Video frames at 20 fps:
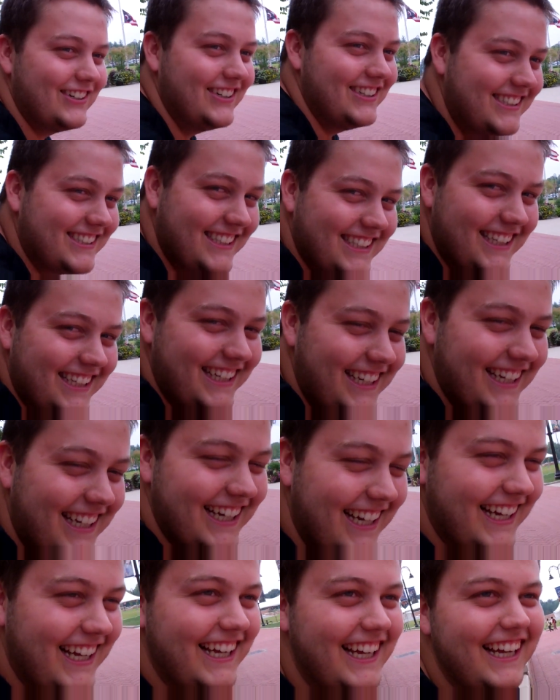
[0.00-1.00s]

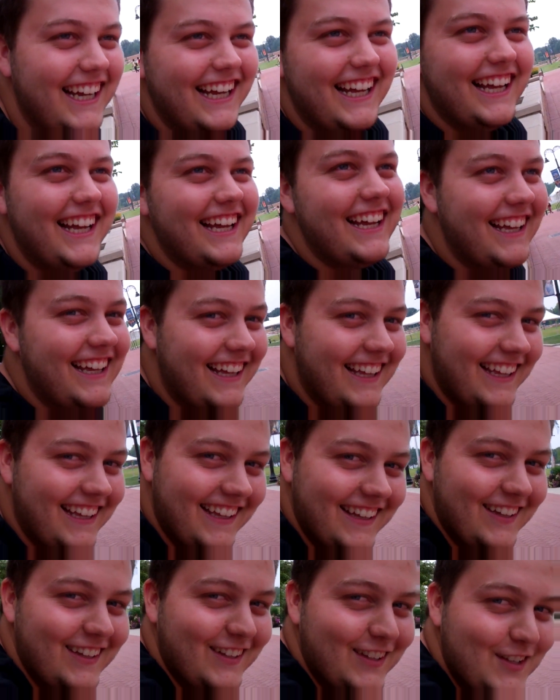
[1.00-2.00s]
willing.
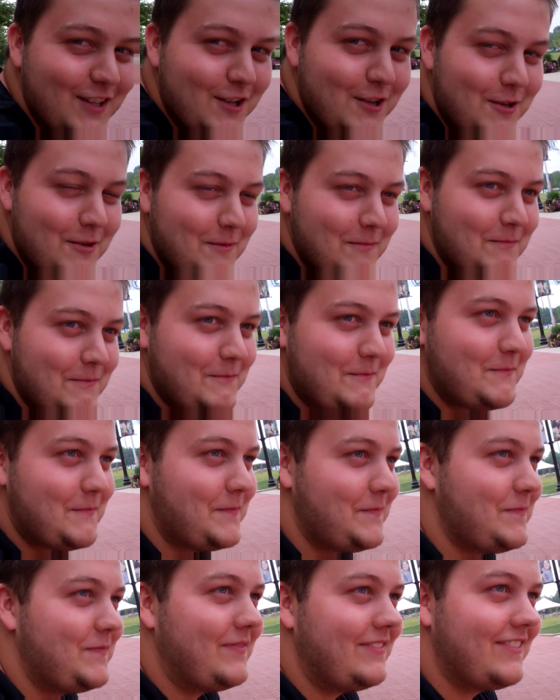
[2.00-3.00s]
Well done, Alex.
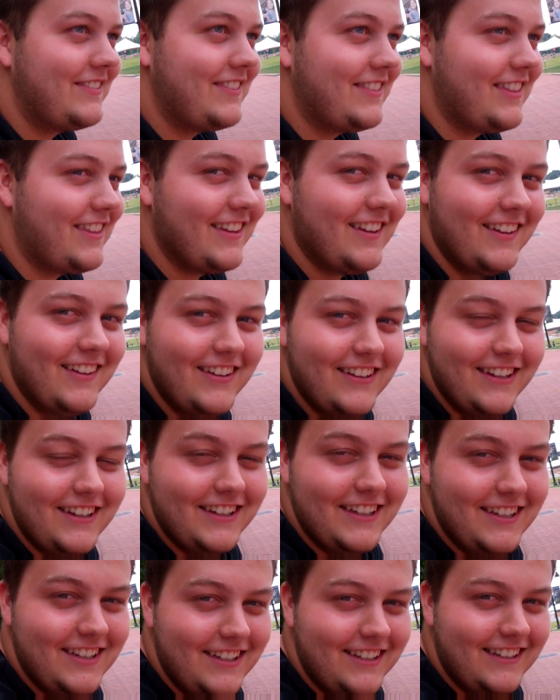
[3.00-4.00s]
Uh,
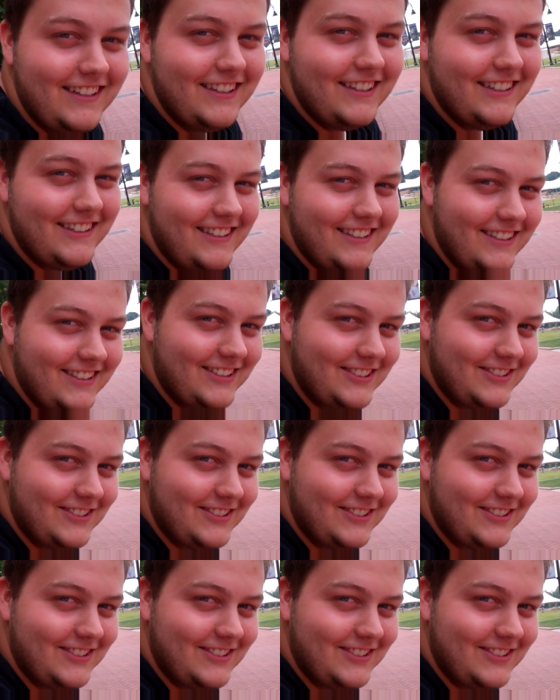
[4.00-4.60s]
credit, uh, video